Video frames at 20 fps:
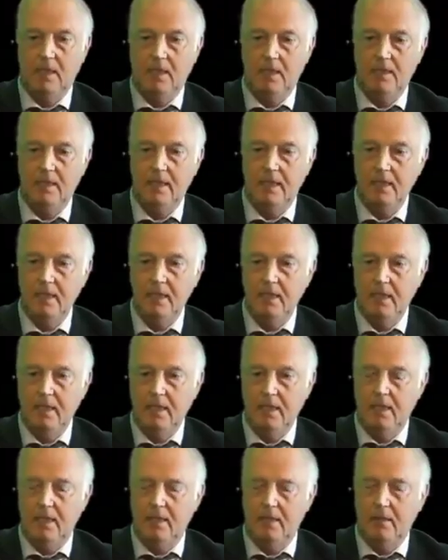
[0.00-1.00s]
And then
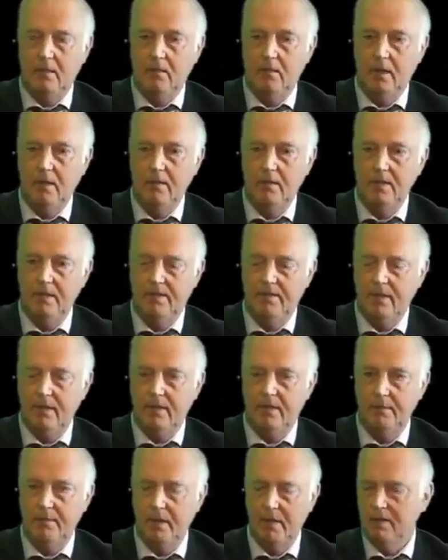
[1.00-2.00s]
why would if they
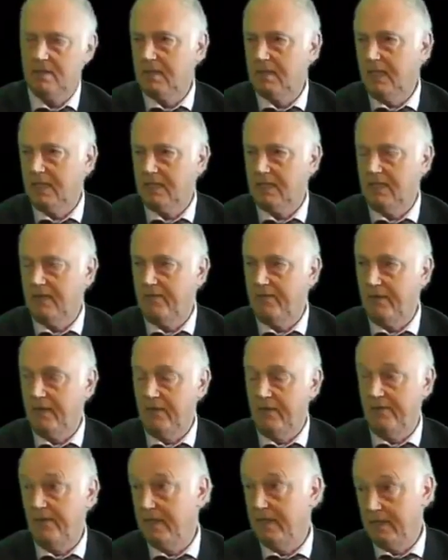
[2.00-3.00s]
composed the text in
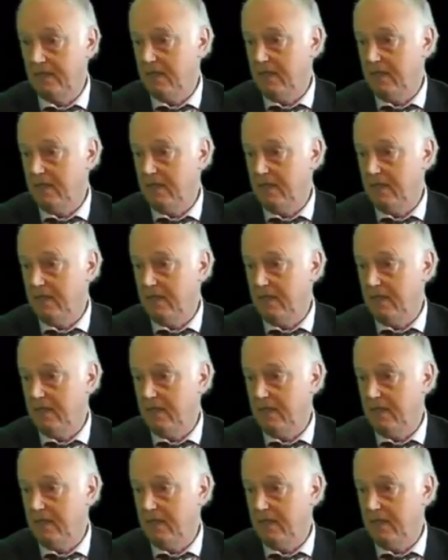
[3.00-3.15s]
French,